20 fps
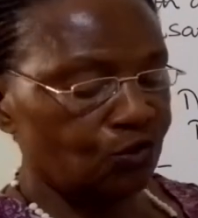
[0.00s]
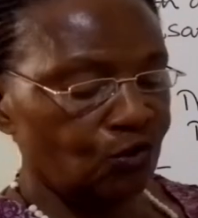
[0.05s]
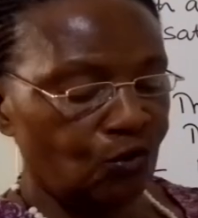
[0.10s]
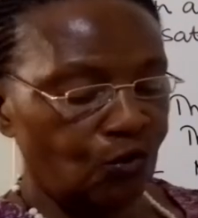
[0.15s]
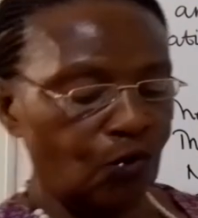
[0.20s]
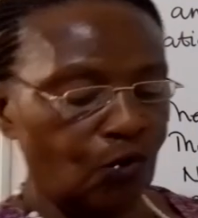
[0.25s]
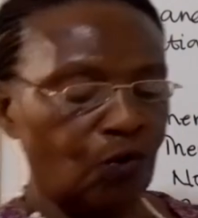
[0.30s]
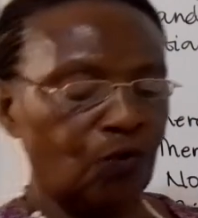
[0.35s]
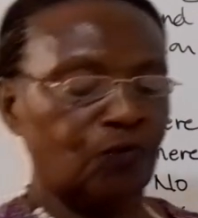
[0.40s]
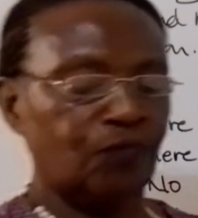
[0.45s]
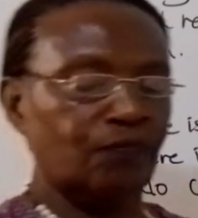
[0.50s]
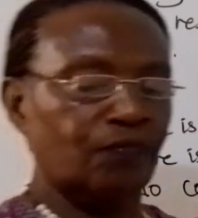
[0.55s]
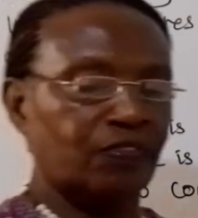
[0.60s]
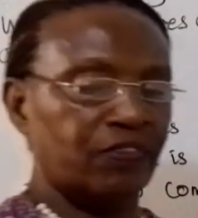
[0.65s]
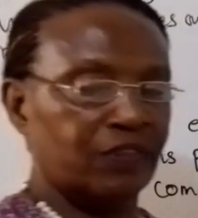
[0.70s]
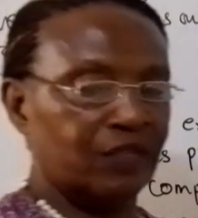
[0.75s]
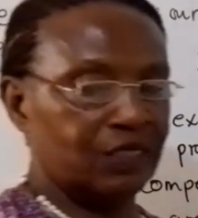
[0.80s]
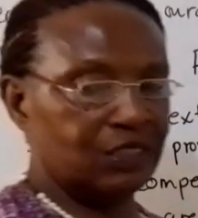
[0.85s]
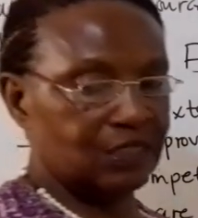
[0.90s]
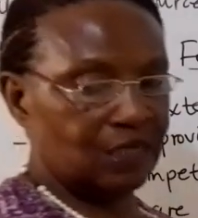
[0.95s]
so on.
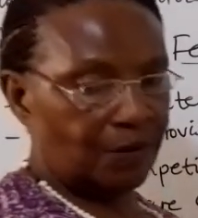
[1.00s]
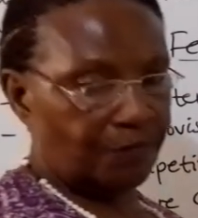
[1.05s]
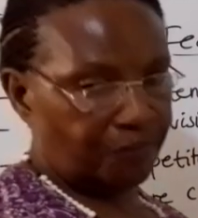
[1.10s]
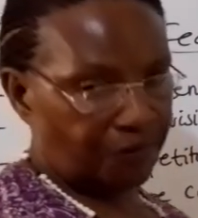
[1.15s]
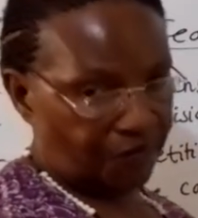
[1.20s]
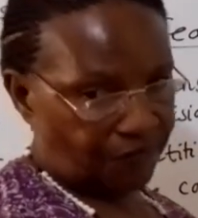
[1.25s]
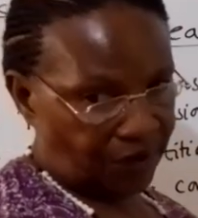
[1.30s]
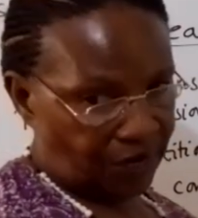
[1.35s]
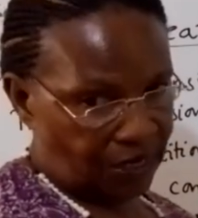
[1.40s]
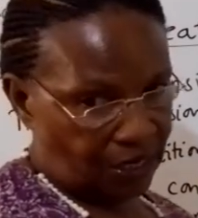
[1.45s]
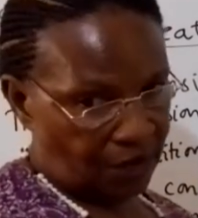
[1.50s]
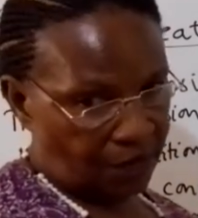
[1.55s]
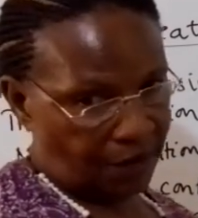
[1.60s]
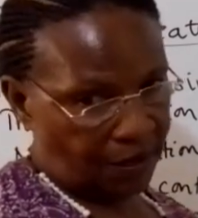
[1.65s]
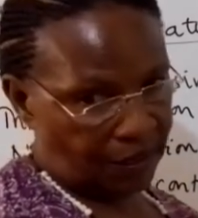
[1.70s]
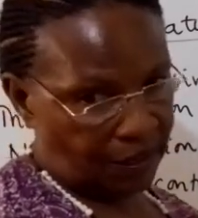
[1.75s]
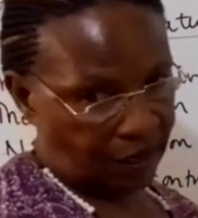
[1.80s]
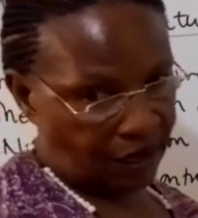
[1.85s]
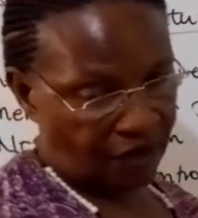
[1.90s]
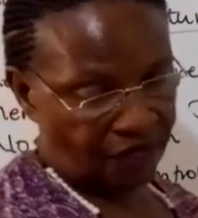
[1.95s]
These are provided
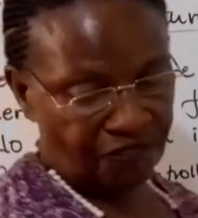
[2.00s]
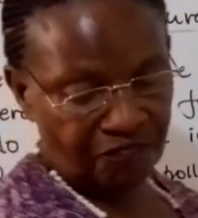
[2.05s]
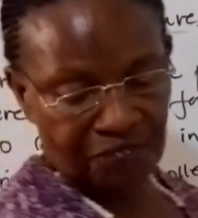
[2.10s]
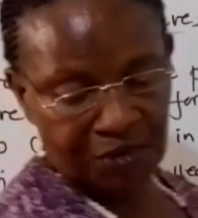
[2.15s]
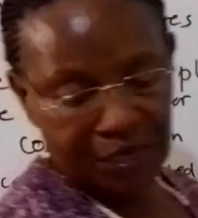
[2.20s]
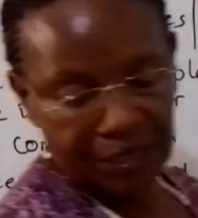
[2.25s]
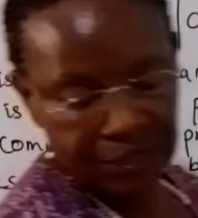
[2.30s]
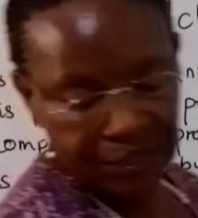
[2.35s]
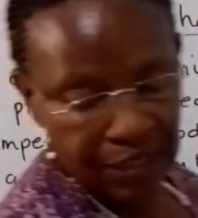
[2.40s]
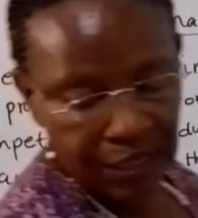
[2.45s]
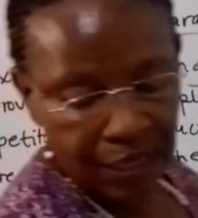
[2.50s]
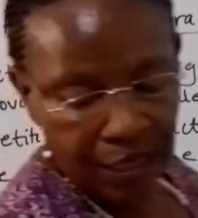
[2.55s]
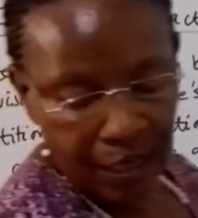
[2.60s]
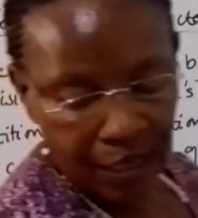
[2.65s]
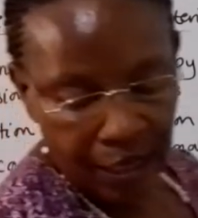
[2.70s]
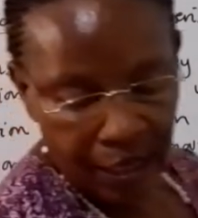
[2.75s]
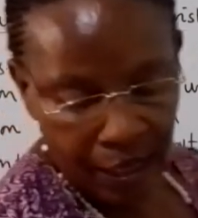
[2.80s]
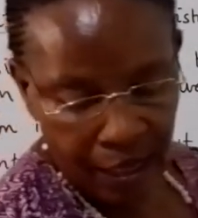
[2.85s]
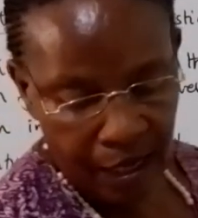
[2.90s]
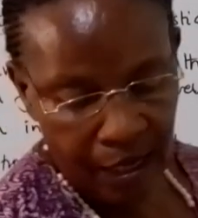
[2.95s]
by the government
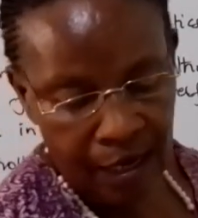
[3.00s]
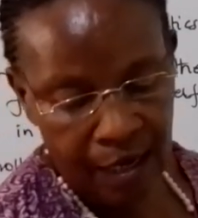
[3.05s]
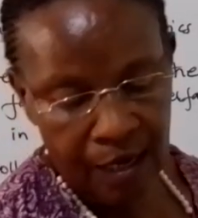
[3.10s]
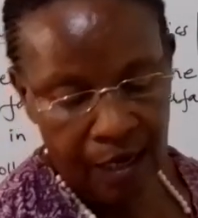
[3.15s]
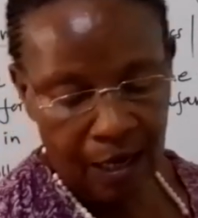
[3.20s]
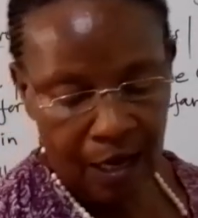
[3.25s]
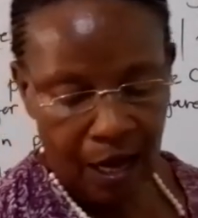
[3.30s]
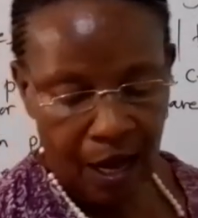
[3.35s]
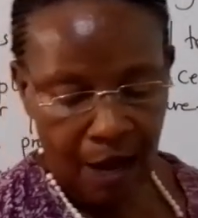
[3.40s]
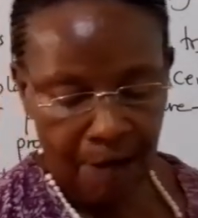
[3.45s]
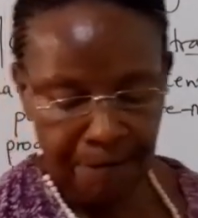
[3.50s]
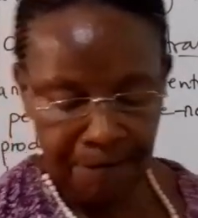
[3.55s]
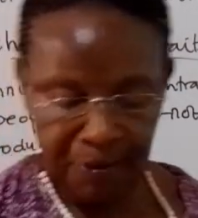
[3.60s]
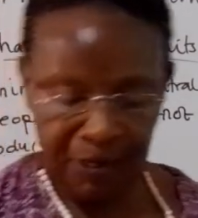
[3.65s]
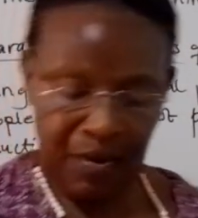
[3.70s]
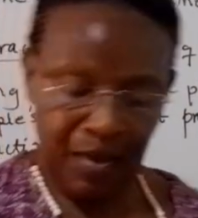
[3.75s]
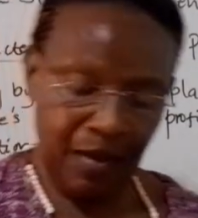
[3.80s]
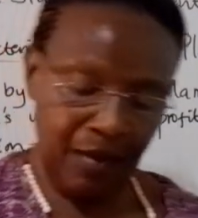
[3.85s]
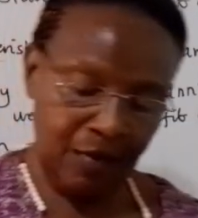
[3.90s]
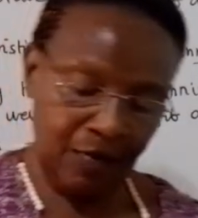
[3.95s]
in a
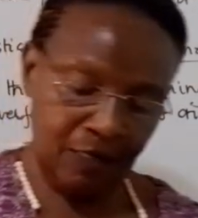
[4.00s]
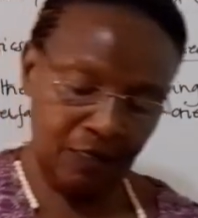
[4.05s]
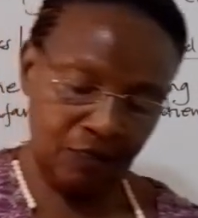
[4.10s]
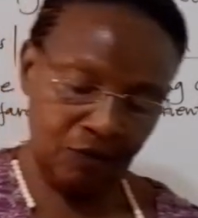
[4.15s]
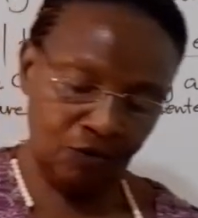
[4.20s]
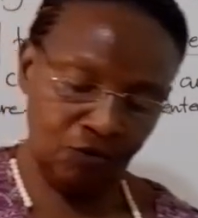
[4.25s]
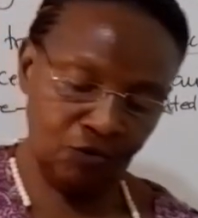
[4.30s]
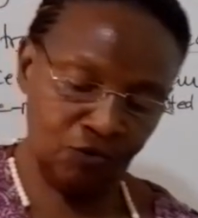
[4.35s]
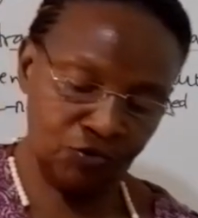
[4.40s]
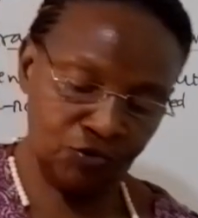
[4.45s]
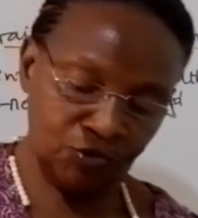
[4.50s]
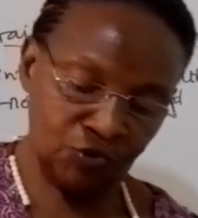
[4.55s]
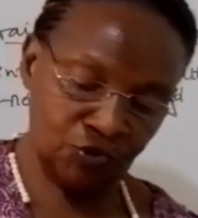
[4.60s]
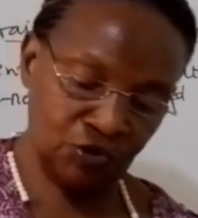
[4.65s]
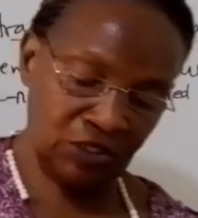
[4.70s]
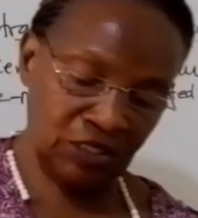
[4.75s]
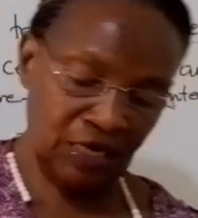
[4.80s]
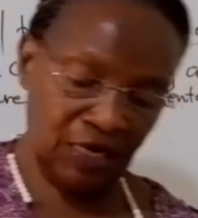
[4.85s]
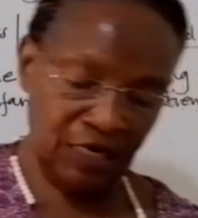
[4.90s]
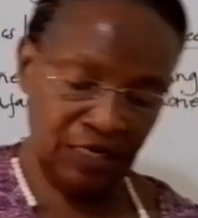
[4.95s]
planned or
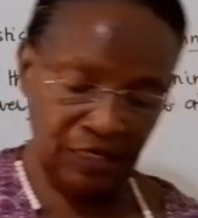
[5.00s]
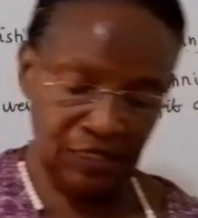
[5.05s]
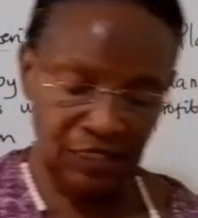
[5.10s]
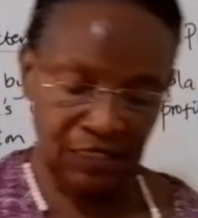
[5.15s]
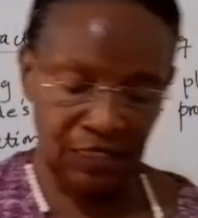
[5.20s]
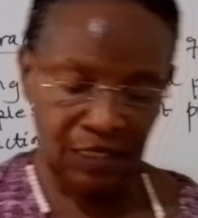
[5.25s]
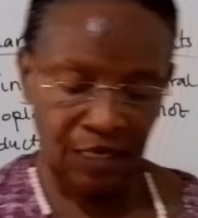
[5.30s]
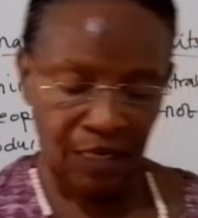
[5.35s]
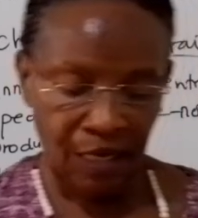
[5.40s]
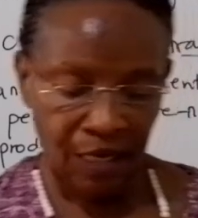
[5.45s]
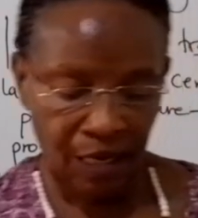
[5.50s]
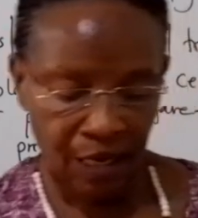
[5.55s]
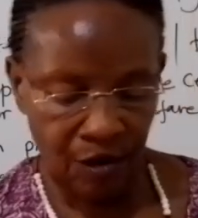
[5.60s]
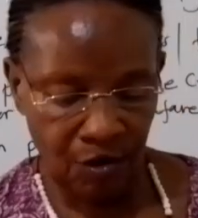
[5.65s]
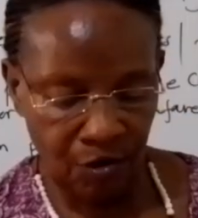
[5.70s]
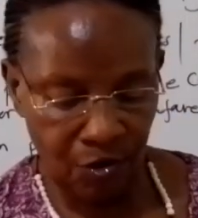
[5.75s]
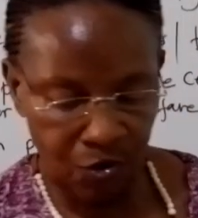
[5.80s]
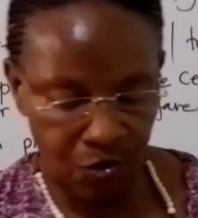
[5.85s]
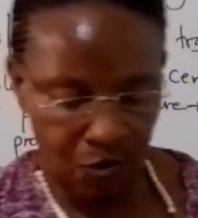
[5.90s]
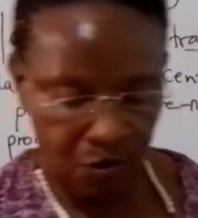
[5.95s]
socialist
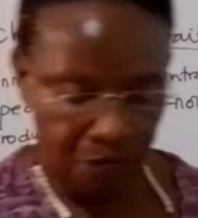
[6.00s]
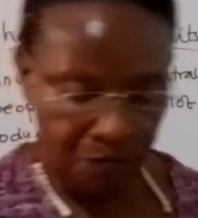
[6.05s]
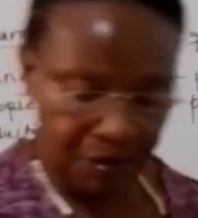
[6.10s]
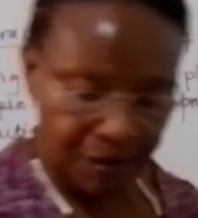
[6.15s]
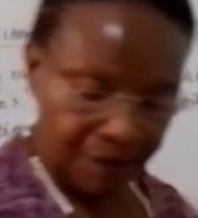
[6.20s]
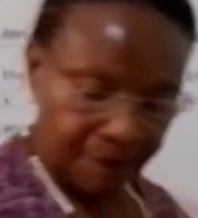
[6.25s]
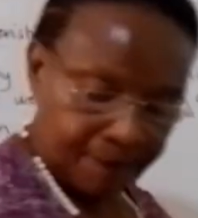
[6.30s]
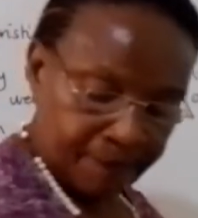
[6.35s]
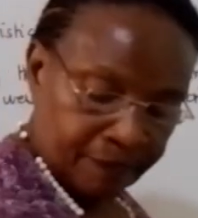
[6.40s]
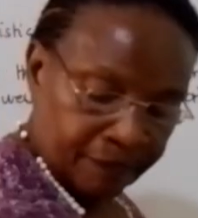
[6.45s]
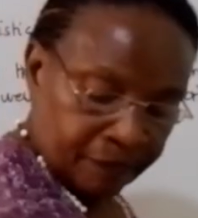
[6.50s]
economy.